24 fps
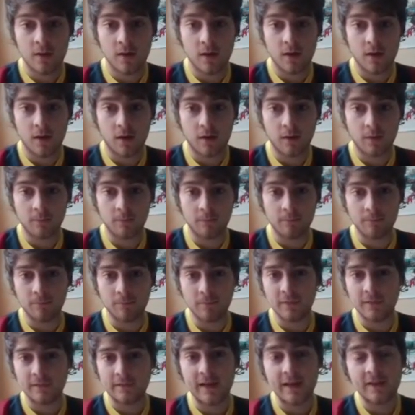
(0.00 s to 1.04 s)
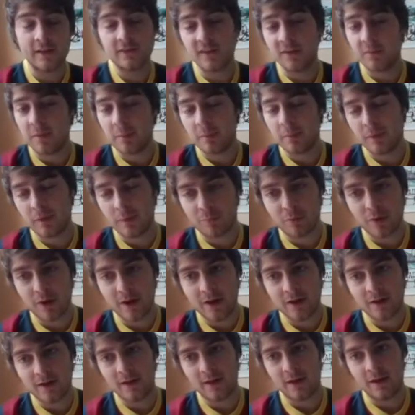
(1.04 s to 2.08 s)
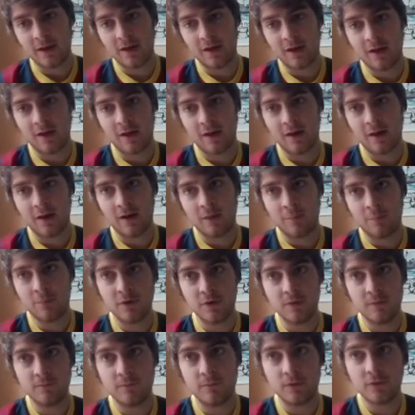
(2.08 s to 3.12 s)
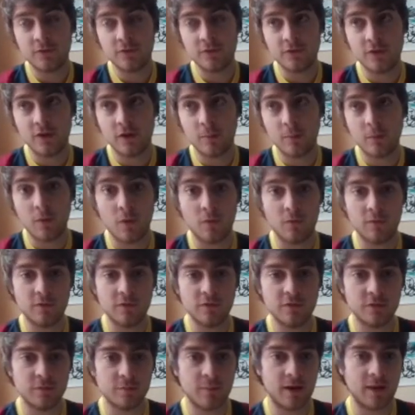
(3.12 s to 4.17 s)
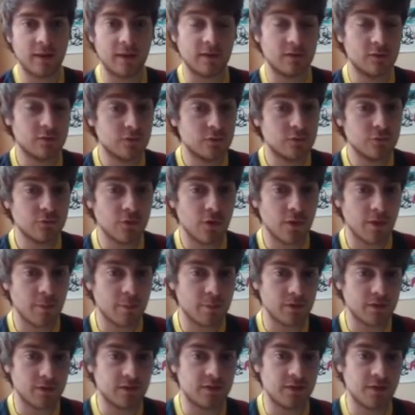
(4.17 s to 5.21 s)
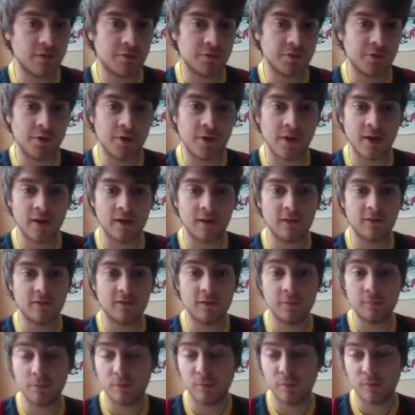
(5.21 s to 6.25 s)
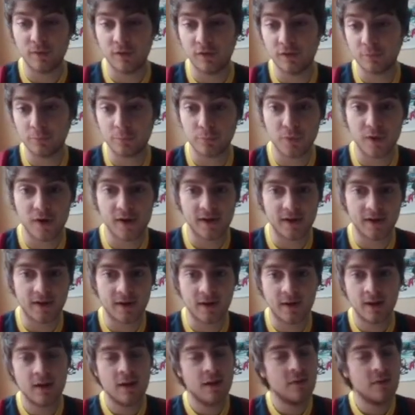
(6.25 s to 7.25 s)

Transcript: Last game they played Brighton, and I put him first sub over somebody like Soufal that played Sheffield United simply because Brighton,